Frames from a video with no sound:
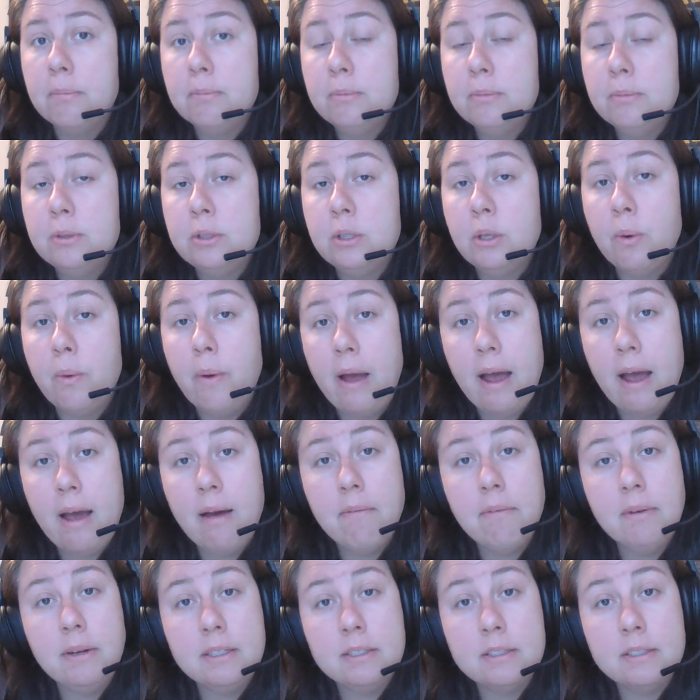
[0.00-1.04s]
So
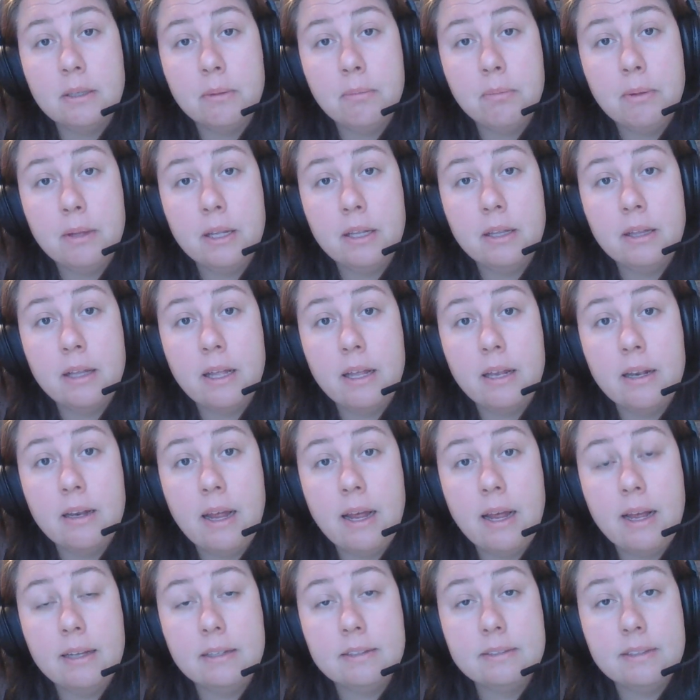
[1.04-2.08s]
having something that
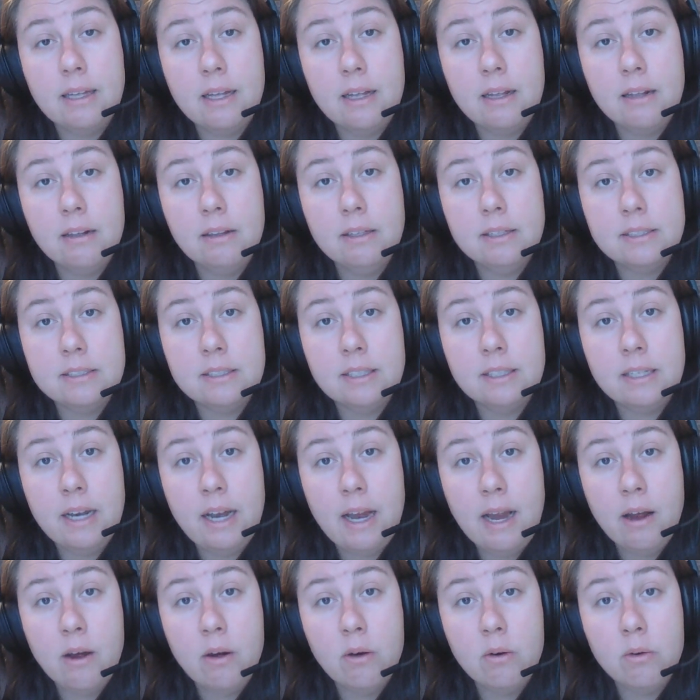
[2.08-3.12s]
has that listed
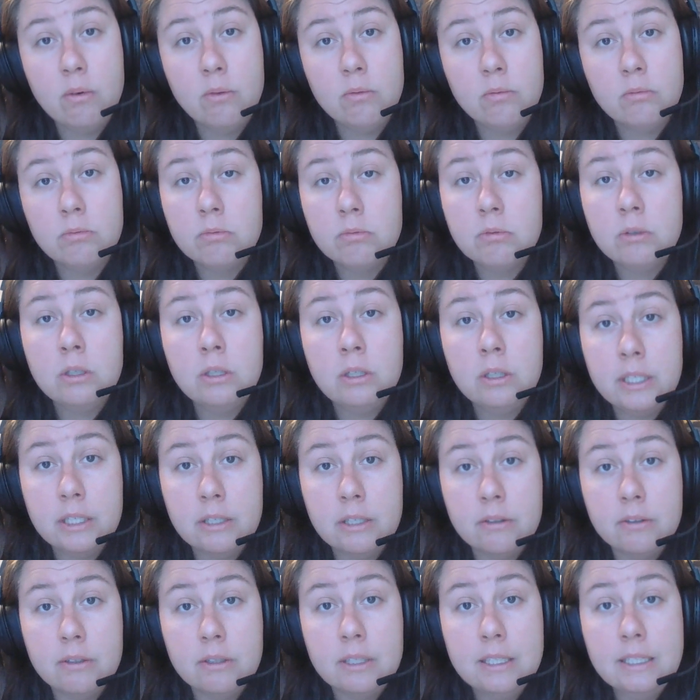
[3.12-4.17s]
out
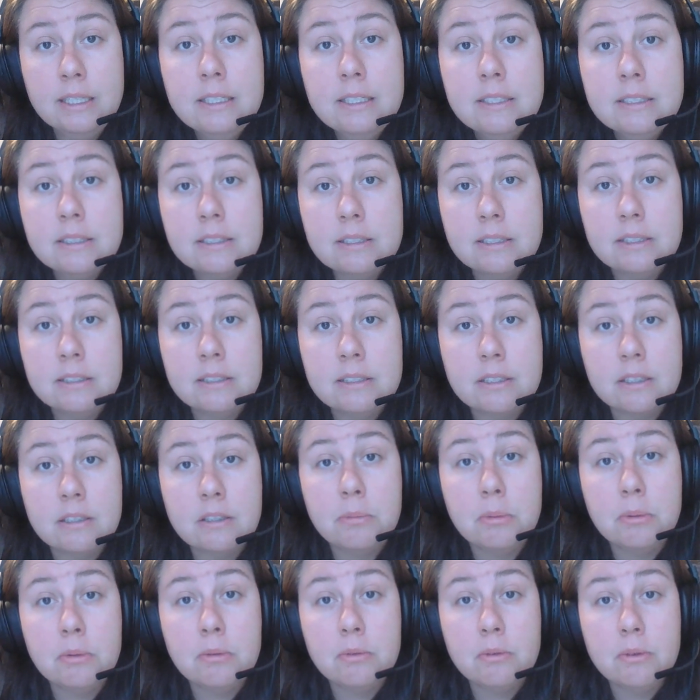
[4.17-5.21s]
clear and easily is going
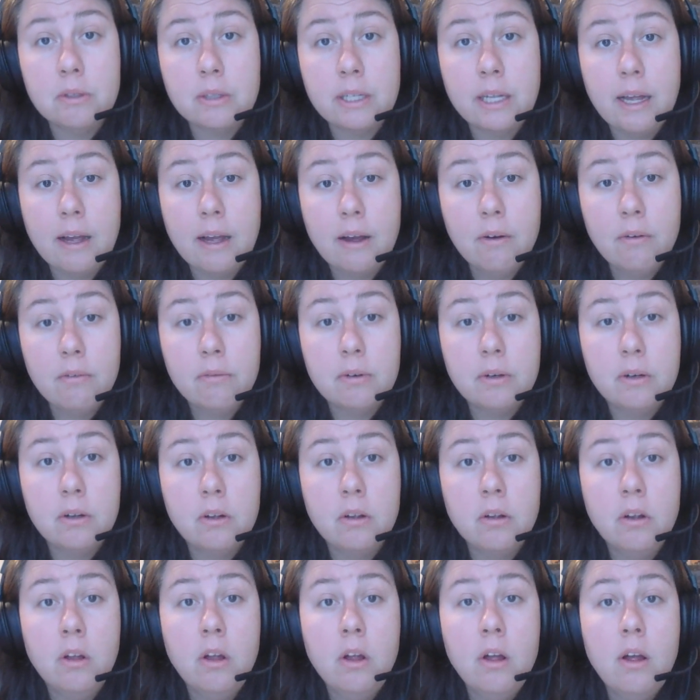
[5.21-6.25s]
to be really
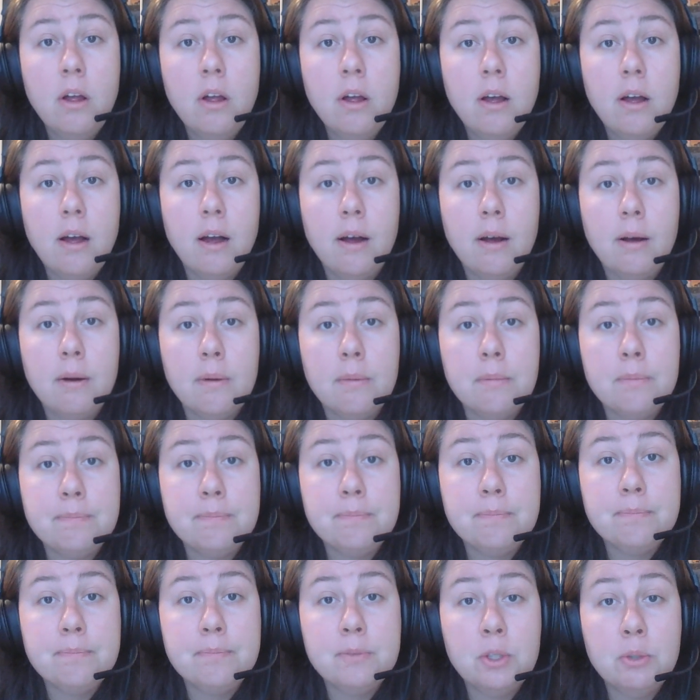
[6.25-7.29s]
helpful.
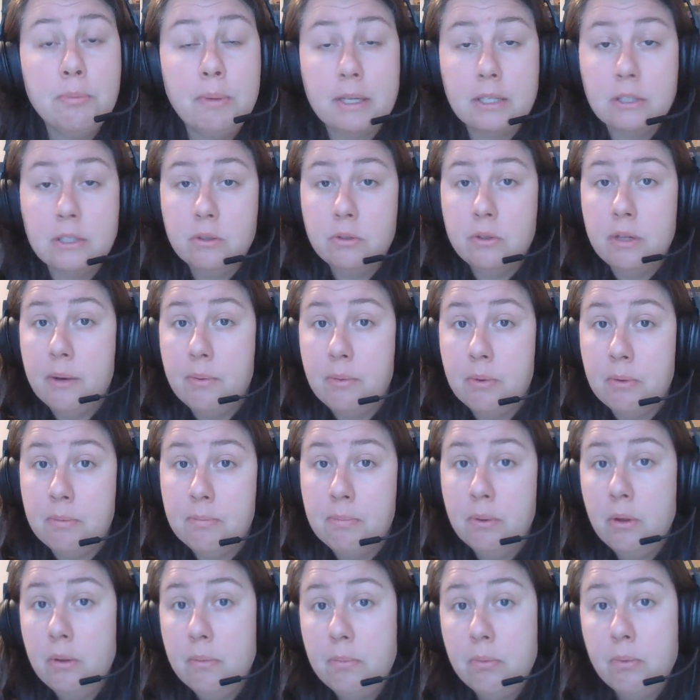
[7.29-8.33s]
You might do that with
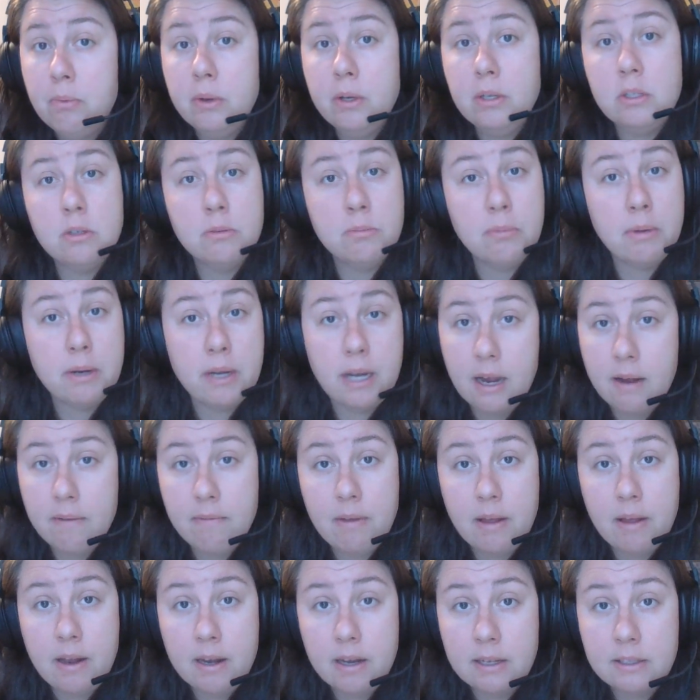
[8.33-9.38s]
bullet points. You might have
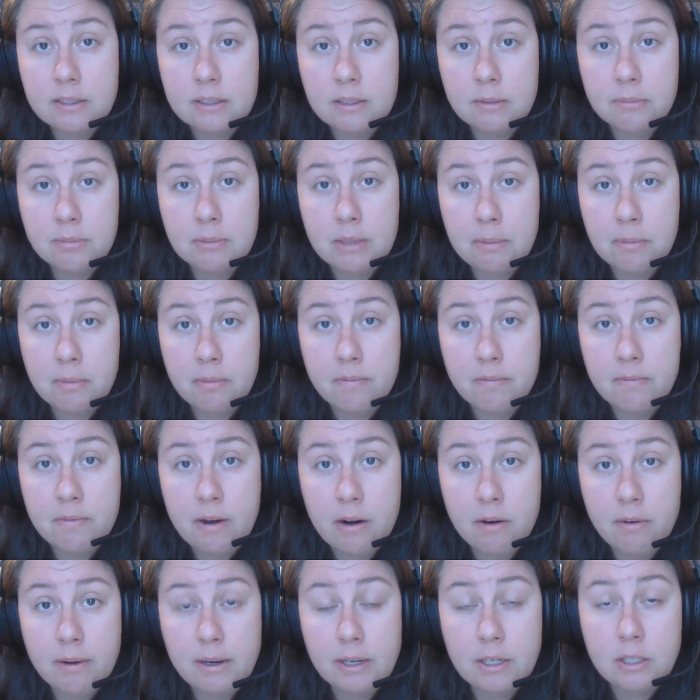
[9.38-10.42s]
that in some type of
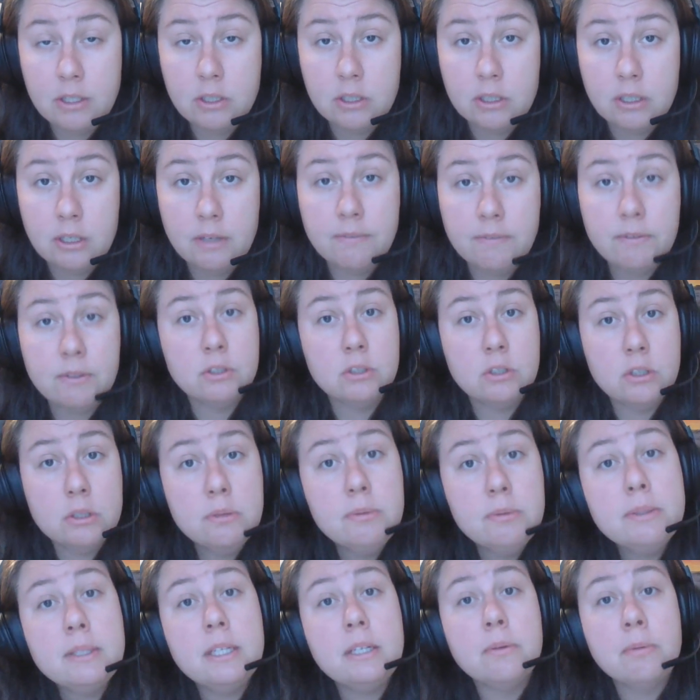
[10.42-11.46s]
narration. If you're
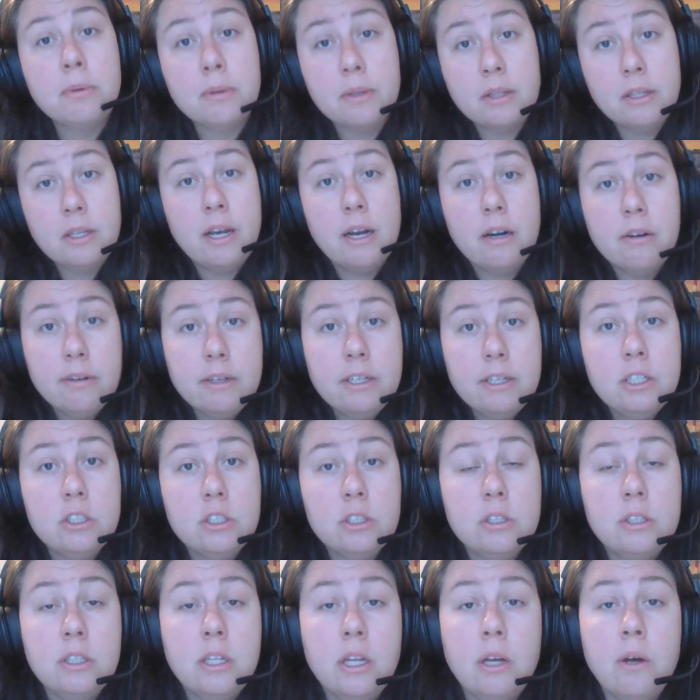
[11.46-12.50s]
doing it with the
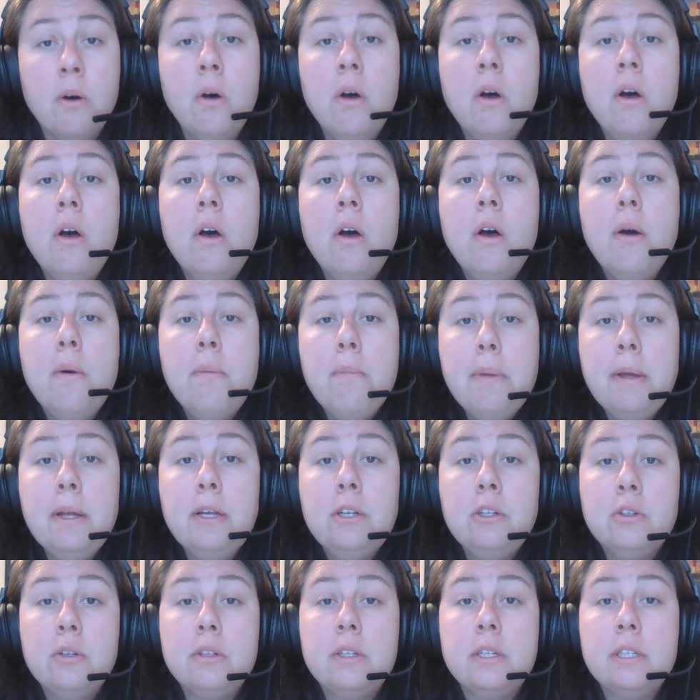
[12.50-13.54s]
narration, though, make
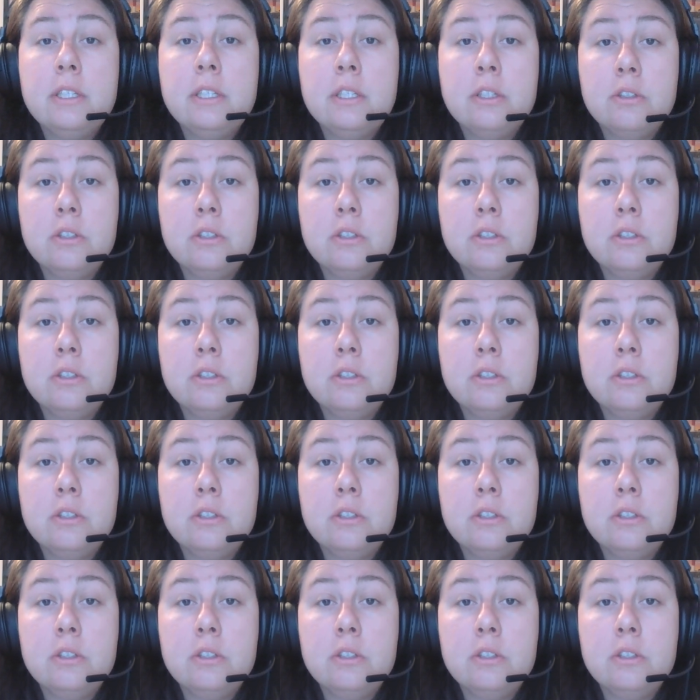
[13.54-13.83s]
sure that you're